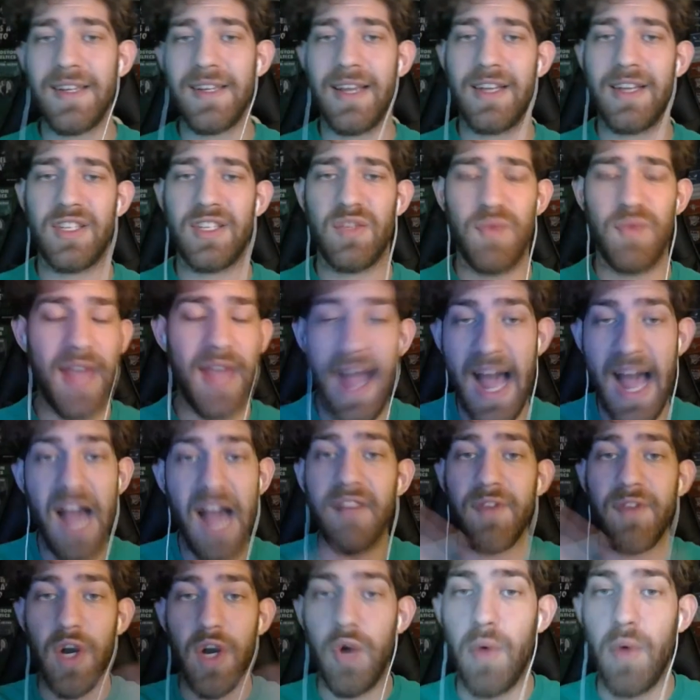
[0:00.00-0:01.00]
us. We
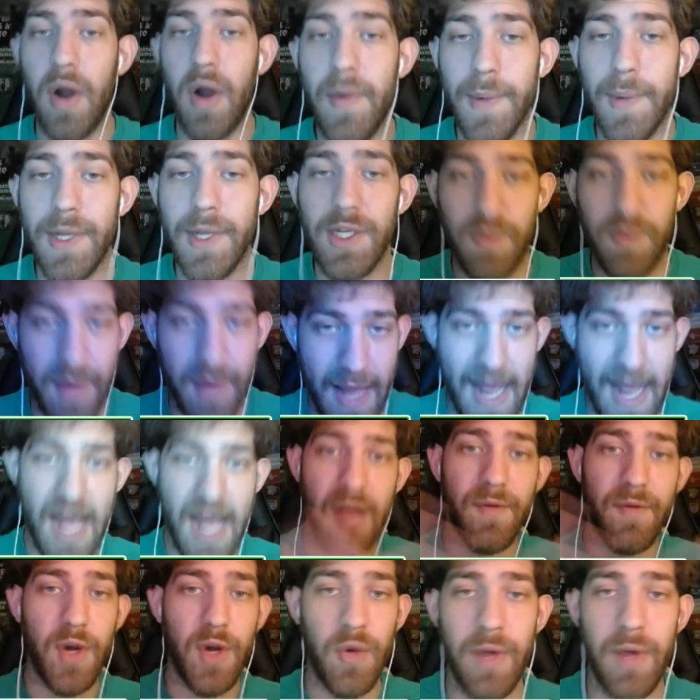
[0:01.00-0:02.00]
have no worries. We
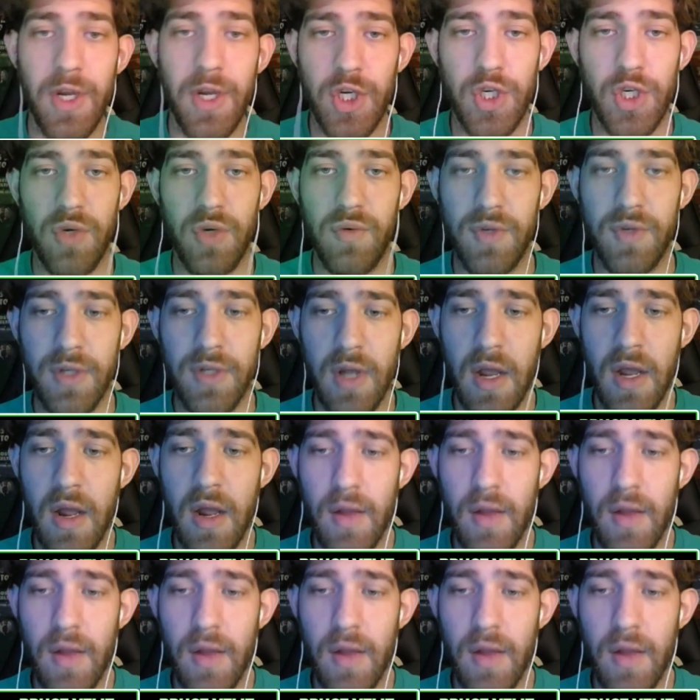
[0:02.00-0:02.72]
have no issues.